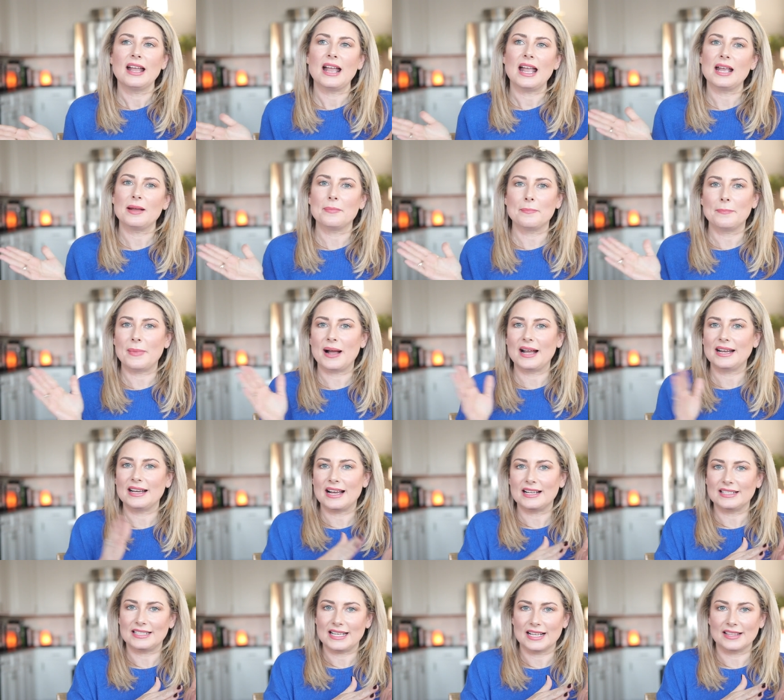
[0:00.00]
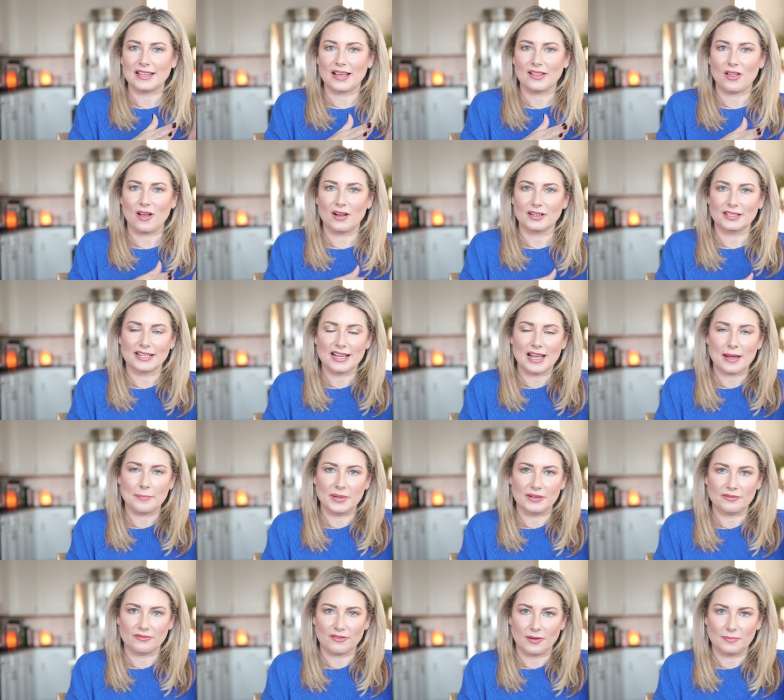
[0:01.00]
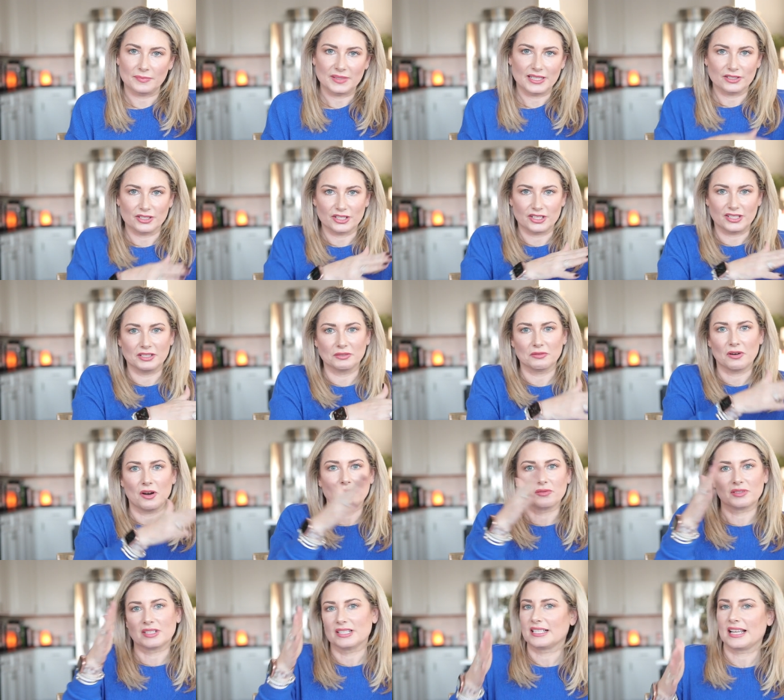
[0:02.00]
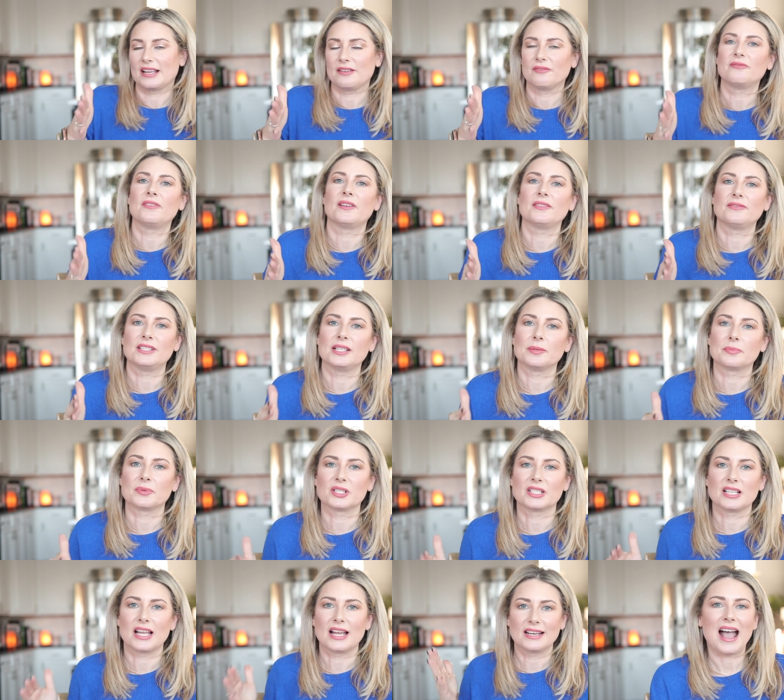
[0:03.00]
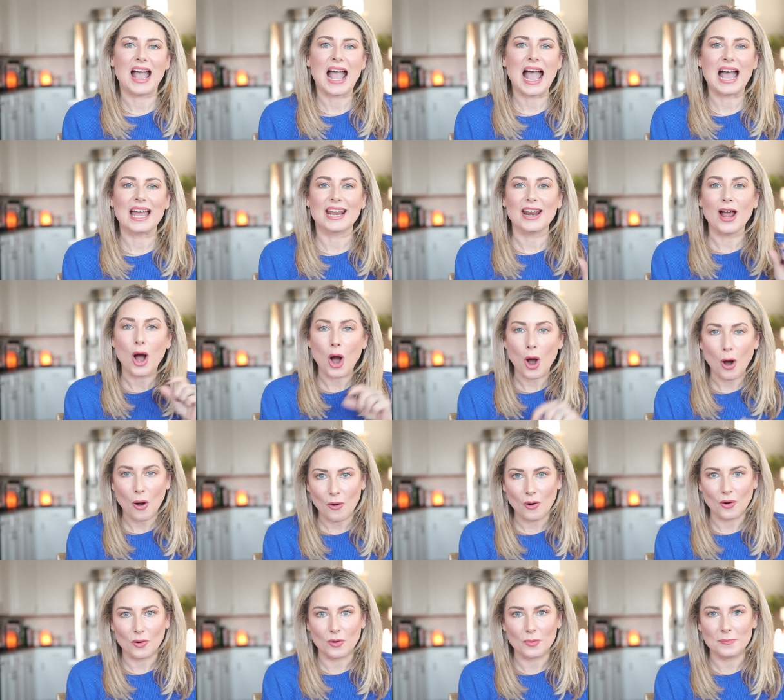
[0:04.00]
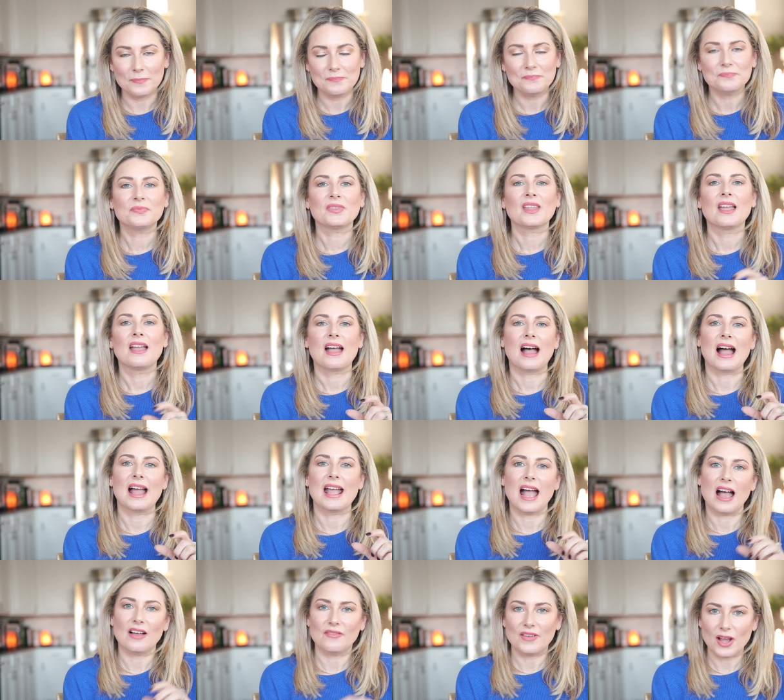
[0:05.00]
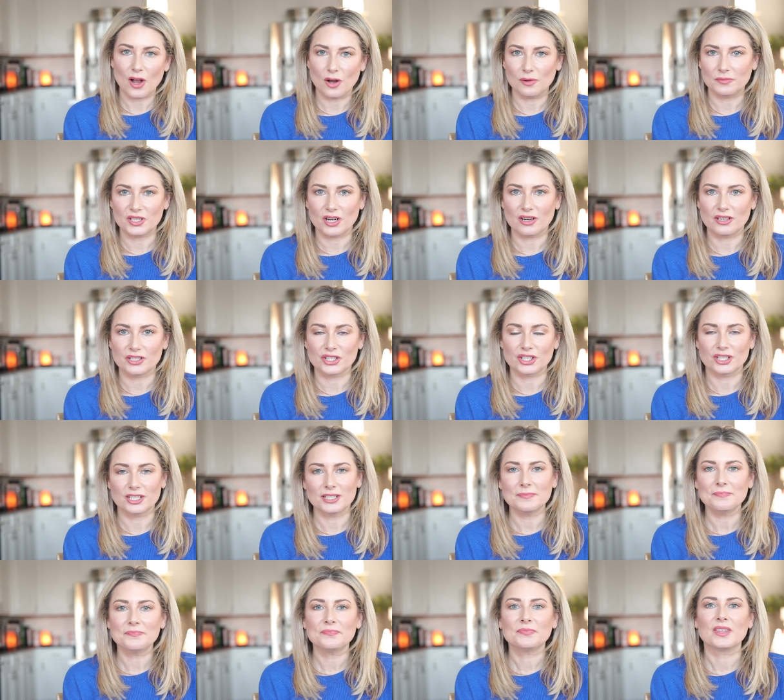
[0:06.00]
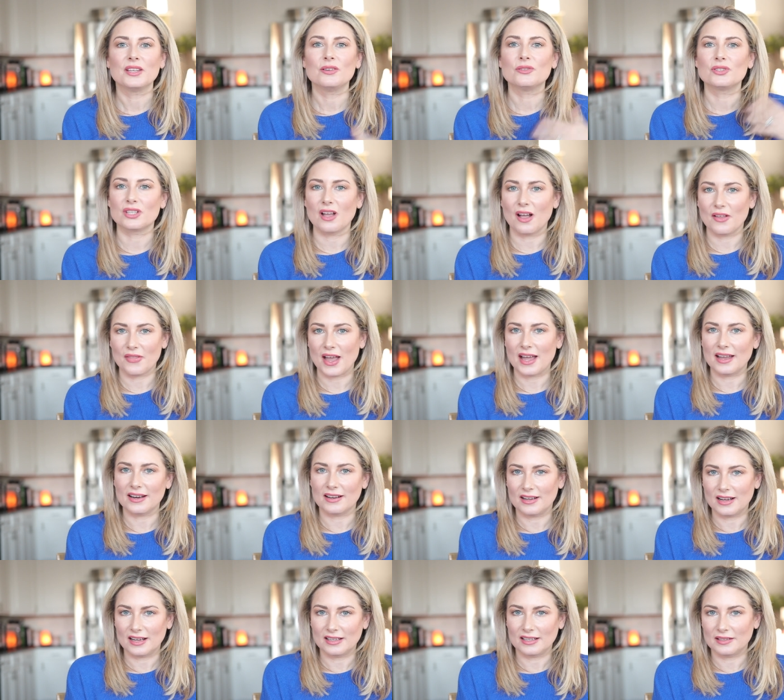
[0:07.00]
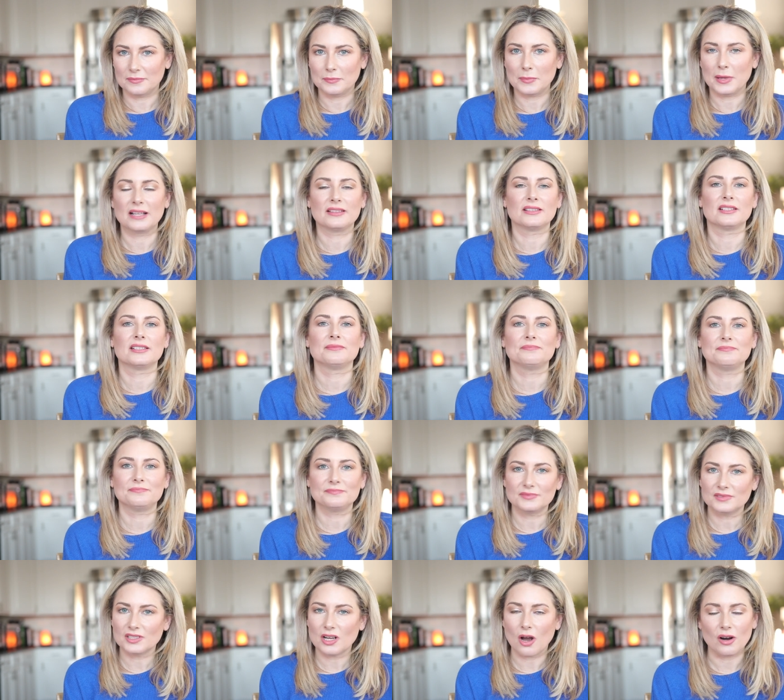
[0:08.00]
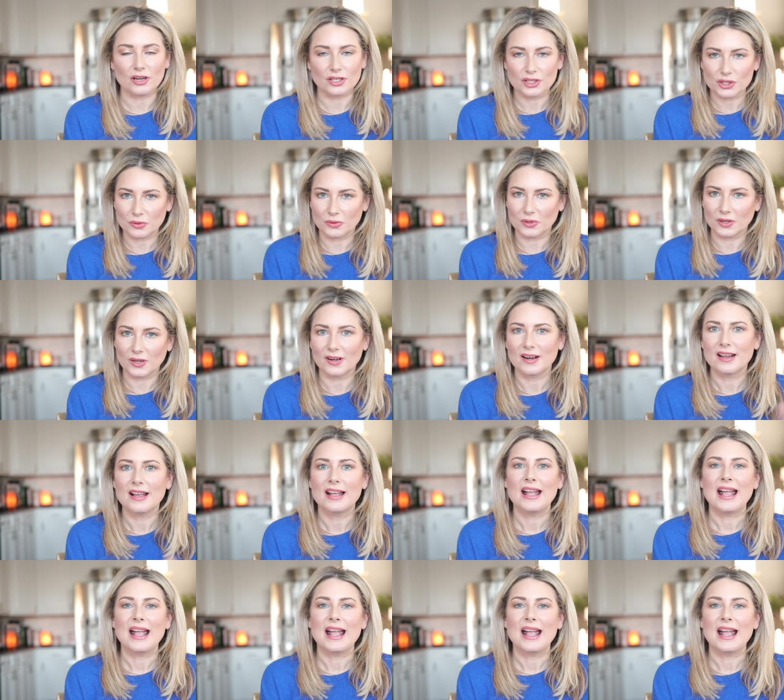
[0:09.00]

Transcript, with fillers: it might not take that long to get me from near zero to say 50%. At home, I have a home charger. You saw that um, on the car tour.